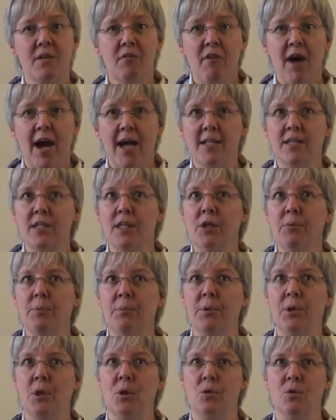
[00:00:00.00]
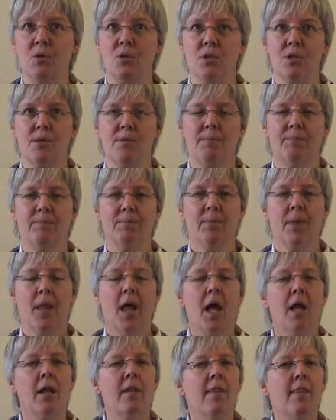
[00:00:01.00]
The Vital Approach.
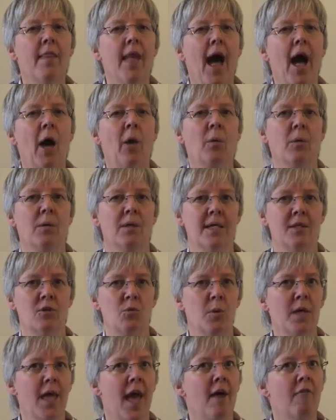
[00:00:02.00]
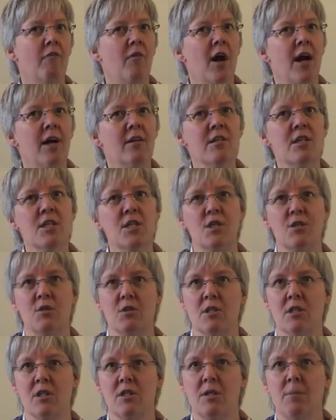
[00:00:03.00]
Now that we have
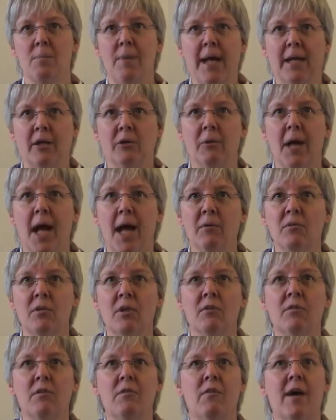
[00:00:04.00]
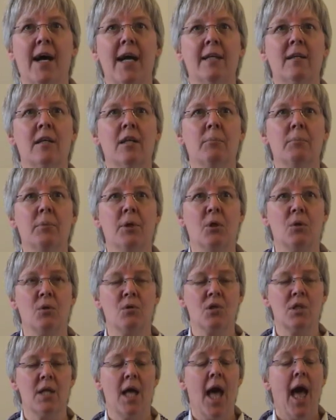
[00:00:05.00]
understood the background of the Vital
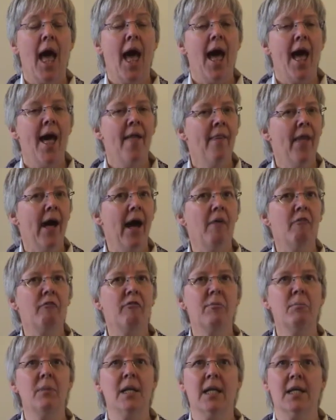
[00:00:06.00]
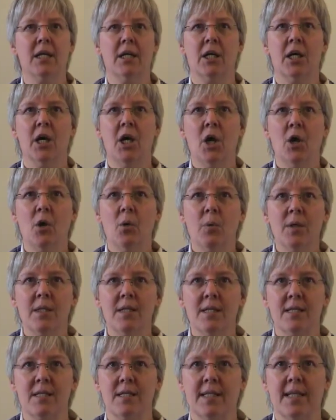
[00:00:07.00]
Approach and are familiar with
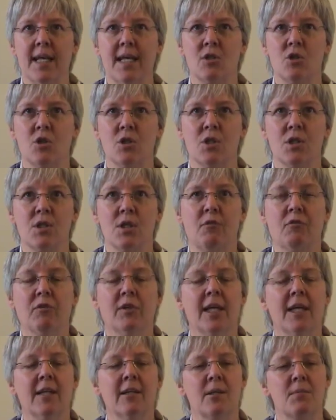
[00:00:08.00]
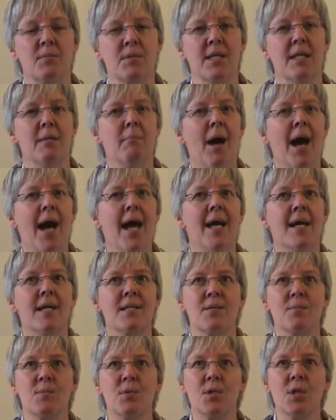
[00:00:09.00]
the schedules of kingdoms and
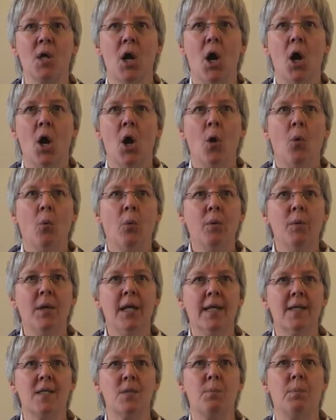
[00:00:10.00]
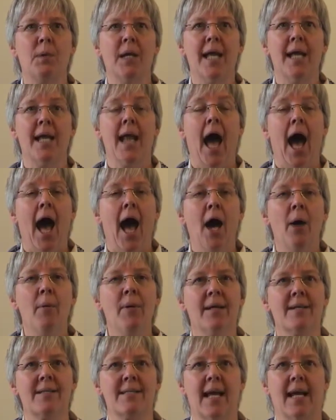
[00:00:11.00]
miasms, we will explain how
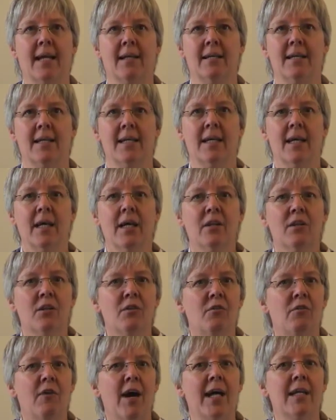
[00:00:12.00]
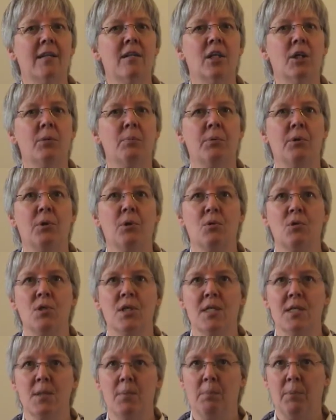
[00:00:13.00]
exactly the Vital Approach
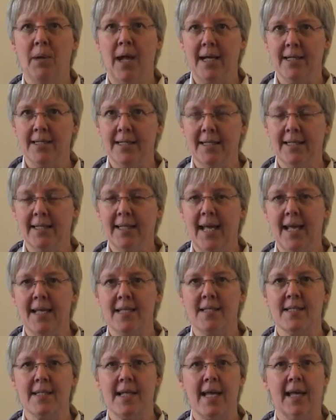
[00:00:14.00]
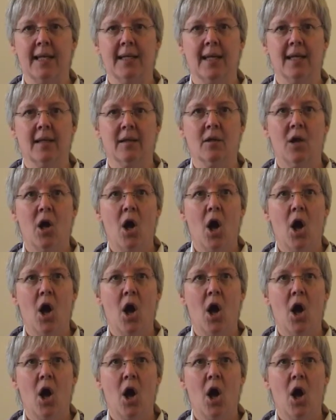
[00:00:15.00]
is applied in case taking.